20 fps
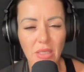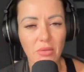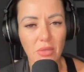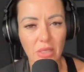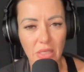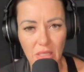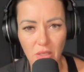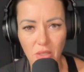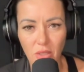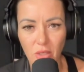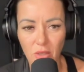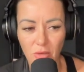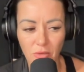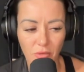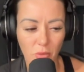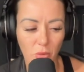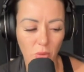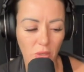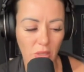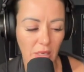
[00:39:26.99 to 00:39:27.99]
really hard
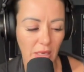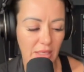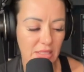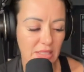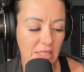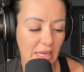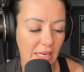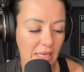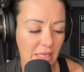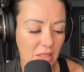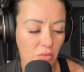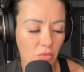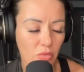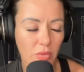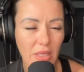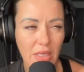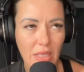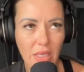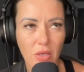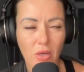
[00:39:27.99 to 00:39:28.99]
for. I dieted
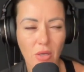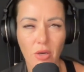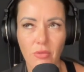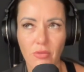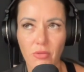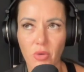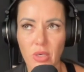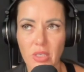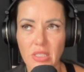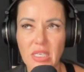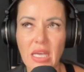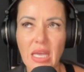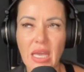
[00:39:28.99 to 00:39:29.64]
really hard for it.